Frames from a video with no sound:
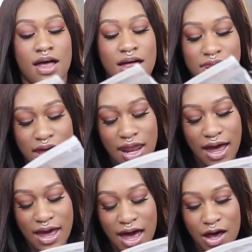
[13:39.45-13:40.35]
And then
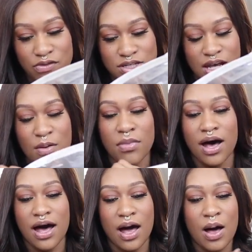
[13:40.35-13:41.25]
I have some
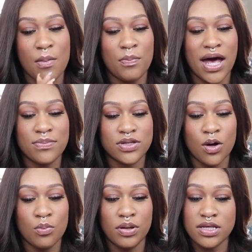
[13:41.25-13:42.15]

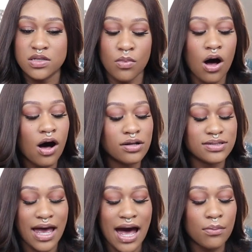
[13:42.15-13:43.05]
Pepto-Bismol
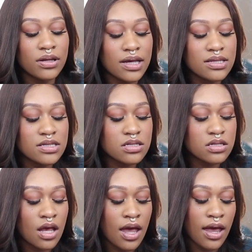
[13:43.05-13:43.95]

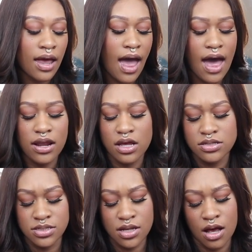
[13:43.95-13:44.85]
tablets and
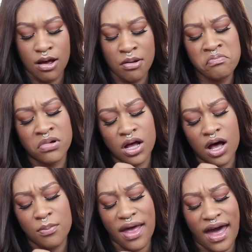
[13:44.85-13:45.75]
some
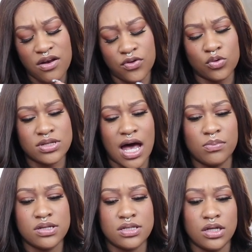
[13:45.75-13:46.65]
Advil
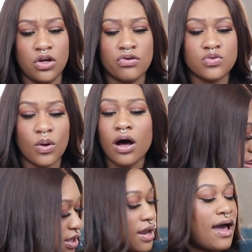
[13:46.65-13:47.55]
tablets in here as well.
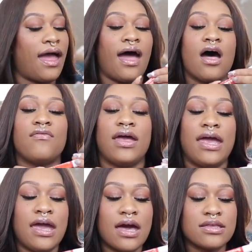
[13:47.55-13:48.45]
And then I have
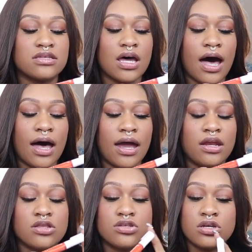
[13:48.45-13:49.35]
a
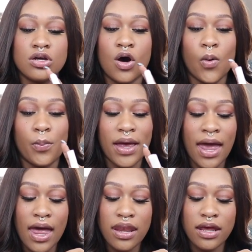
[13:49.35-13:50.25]
Tide to Go
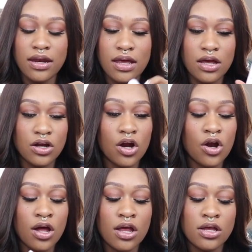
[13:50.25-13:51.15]
pen in here.